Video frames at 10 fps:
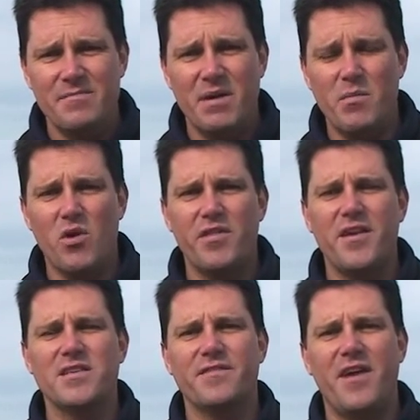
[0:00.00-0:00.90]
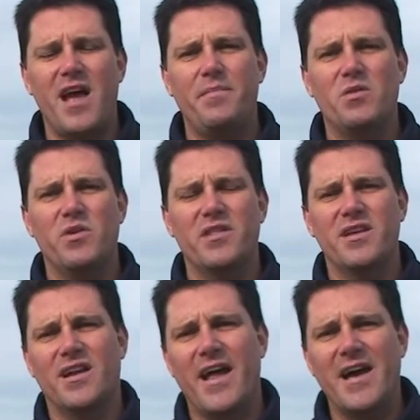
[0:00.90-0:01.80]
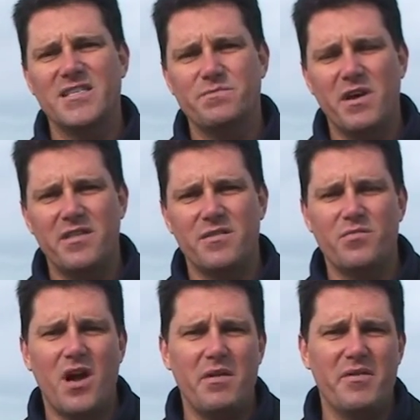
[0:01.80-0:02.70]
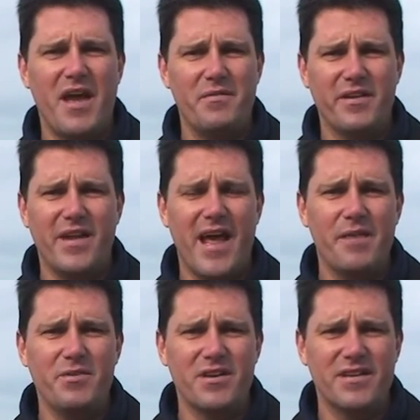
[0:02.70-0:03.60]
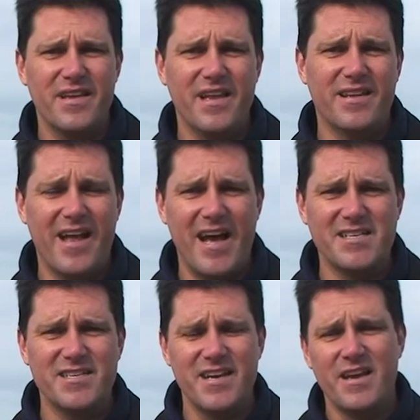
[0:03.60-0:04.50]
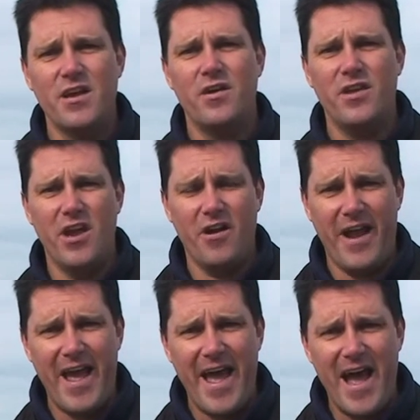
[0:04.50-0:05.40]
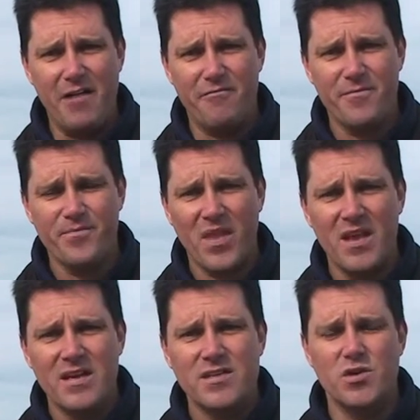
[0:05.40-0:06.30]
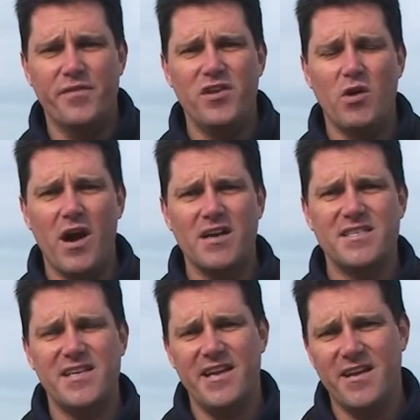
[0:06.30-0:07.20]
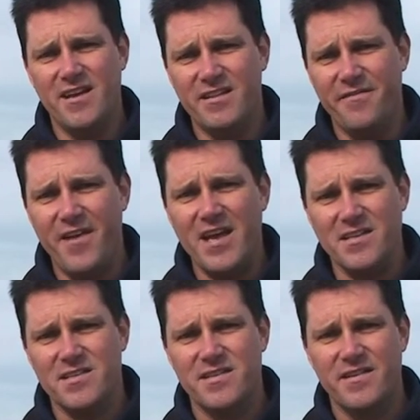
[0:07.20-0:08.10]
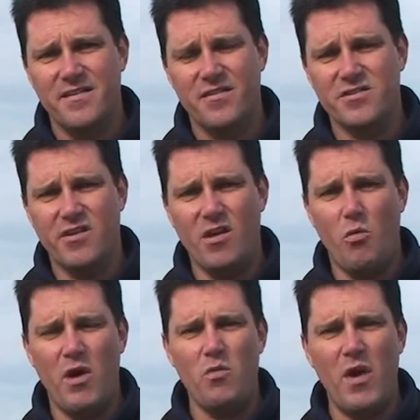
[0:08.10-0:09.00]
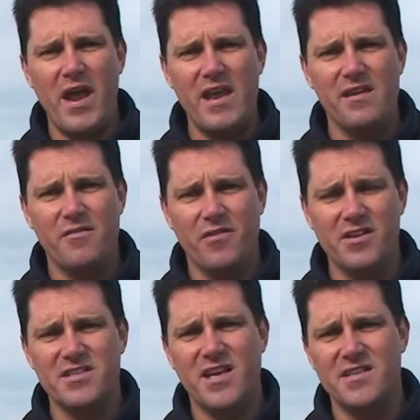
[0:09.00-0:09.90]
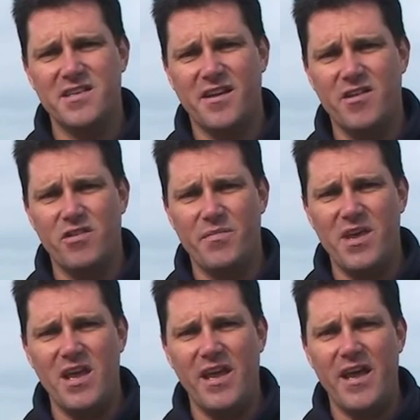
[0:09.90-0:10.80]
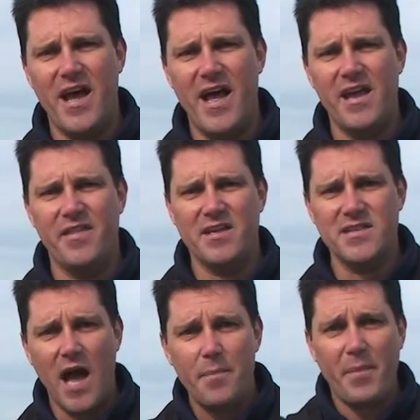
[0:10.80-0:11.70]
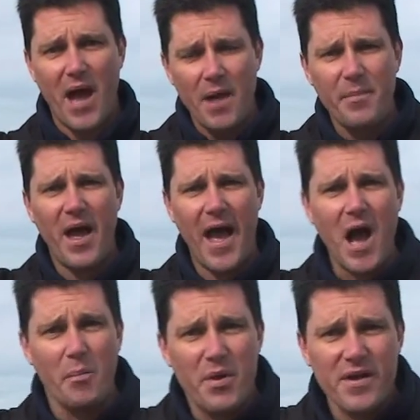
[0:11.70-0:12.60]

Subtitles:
But more things have happened within the last month than probably haven't happened in the last year and a half. So if you are sitting on the fence, there's only one way real estate's going to go on PEI, and that's up, up, up.